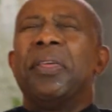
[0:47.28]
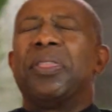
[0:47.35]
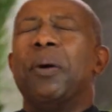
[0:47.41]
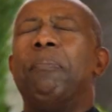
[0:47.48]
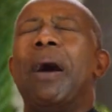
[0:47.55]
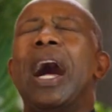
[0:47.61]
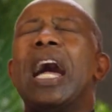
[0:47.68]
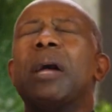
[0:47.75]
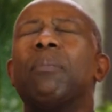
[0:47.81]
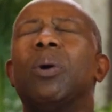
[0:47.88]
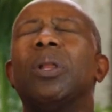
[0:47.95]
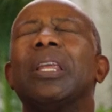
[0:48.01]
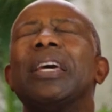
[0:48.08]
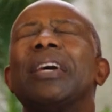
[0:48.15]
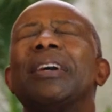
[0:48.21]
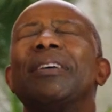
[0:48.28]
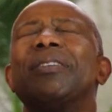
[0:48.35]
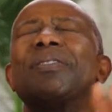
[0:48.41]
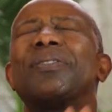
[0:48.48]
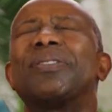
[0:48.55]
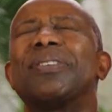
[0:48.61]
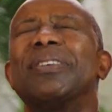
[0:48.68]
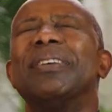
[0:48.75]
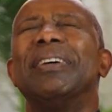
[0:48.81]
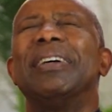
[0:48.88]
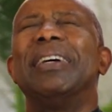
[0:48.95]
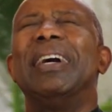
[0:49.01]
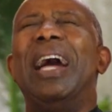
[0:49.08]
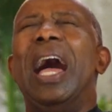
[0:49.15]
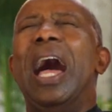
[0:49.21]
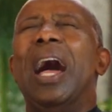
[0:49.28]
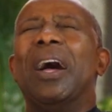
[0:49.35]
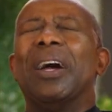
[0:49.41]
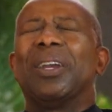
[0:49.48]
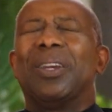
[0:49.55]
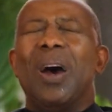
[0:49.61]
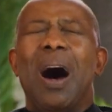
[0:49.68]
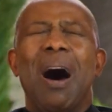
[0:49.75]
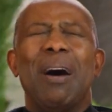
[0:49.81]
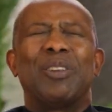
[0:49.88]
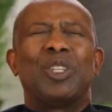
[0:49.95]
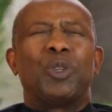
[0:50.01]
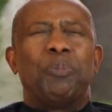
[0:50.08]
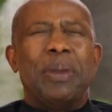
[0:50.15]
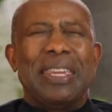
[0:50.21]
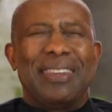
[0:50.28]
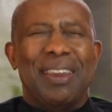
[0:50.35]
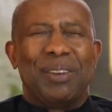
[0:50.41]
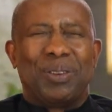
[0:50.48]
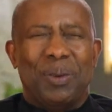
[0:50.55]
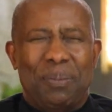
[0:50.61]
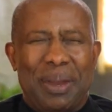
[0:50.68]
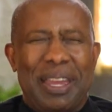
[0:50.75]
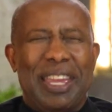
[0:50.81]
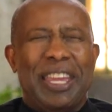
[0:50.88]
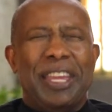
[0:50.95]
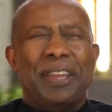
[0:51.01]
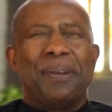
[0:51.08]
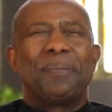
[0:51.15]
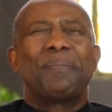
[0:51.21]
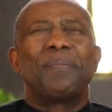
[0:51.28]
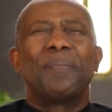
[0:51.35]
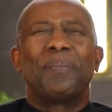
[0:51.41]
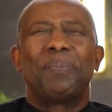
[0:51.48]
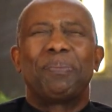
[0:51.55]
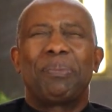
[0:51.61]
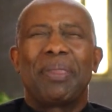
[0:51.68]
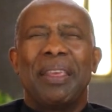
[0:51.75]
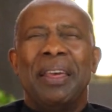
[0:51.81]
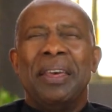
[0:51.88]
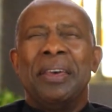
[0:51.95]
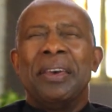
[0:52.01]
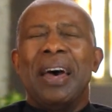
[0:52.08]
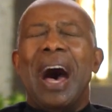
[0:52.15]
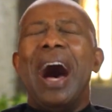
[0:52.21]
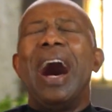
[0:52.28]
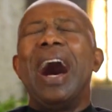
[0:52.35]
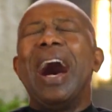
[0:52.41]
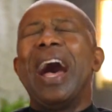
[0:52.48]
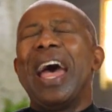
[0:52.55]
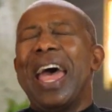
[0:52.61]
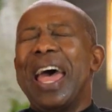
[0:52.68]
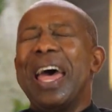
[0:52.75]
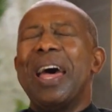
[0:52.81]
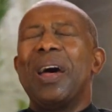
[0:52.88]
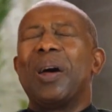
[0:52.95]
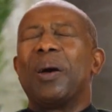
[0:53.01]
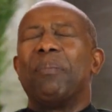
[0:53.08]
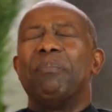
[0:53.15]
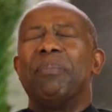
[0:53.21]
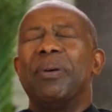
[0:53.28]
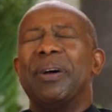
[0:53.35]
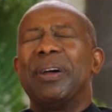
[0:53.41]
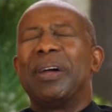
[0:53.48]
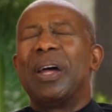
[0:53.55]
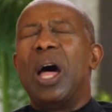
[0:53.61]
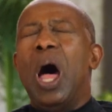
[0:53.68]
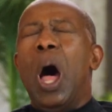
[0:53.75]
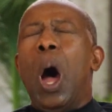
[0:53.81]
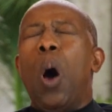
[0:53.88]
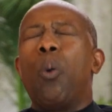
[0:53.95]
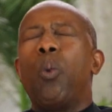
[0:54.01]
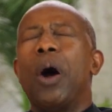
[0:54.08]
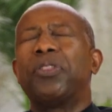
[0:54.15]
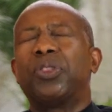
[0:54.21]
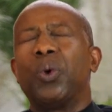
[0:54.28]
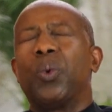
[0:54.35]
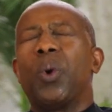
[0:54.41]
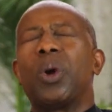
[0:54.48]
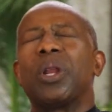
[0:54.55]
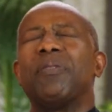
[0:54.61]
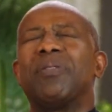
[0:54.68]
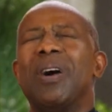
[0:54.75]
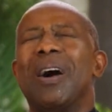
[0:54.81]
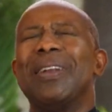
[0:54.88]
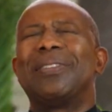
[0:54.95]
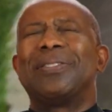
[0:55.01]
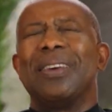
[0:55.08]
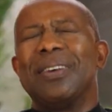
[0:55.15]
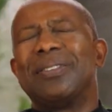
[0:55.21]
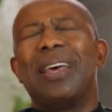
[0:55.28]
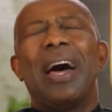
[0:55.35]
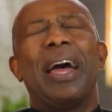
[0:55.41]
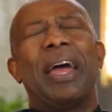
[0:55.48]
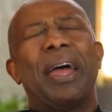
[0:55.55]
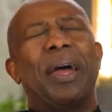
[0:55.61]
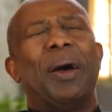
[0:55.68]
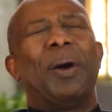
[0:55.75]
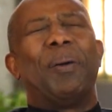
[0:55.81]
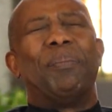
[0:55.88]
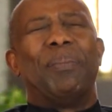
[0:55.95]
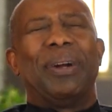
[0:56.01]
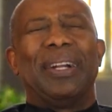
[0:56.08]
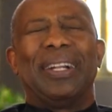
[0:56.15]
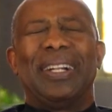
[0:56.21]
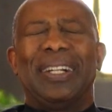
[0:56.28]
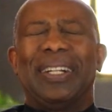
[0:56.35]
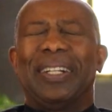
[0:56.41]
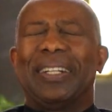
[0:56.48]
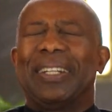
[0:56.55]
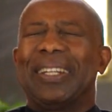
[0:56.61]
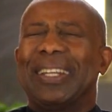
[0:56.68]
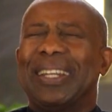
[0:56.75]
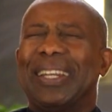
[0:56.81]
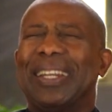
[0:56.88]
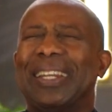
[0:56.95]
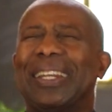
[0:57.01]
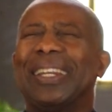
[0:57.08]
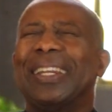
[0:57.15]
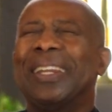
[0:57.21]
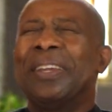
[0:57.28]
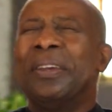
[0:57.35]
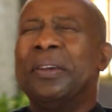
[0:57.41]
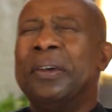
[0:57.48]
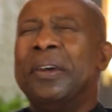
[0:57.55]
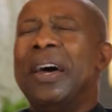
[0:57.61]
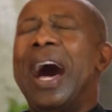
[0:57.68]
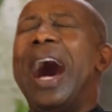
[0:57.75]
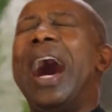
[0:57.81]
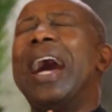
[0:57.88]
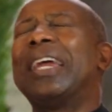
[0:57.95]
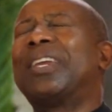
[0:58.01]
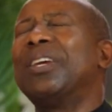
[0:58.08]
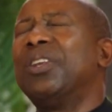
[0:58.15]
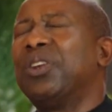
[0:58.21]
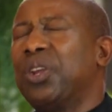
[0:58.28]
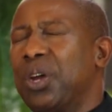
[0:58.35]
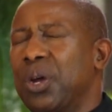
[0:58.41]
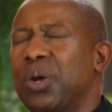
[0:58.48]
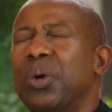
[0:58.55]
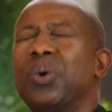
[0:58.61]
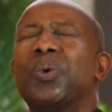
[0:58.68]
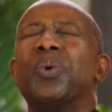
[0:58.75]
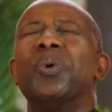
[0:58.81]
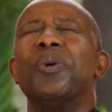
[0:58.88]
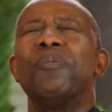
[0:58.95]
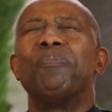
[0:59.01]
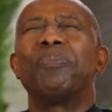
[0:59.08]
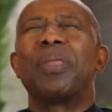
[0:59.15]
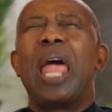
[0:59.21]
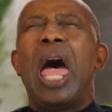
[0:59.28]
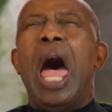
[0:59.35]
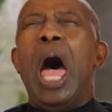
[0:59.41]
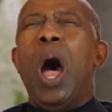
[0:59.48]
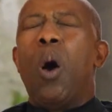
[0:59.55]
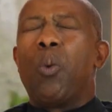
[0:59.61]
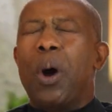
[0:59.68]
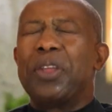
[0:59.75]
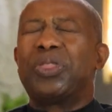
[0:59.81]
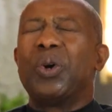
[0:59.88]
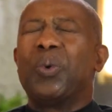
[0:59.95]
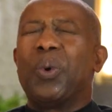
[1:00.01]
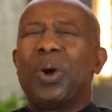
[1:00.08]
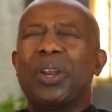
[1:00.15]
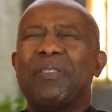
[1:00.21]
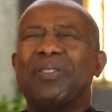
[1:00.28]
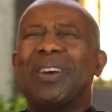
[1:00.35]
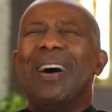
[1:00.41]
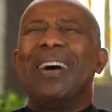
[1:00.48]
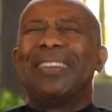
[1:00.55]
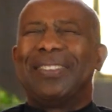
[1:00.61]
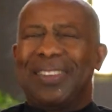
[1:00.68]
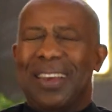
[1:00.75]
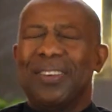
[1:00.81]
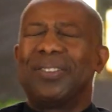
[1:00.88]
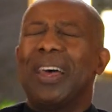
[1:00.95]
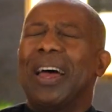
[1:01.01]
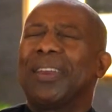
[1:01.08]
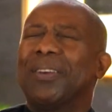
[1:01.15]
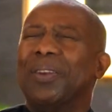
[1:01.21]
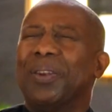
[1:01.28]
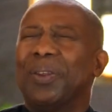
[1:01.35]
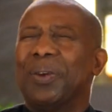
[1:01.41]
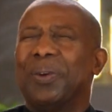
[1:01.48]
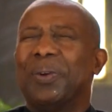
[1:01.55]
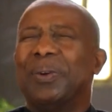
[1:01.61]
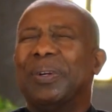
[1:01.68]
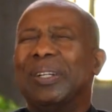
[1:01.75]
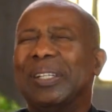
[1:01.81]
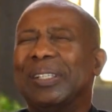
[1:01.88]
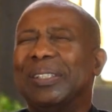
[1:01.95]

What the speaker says: The Bible is God speaking to me. I am what the word of God says I am. I can do what the word of God says I can do.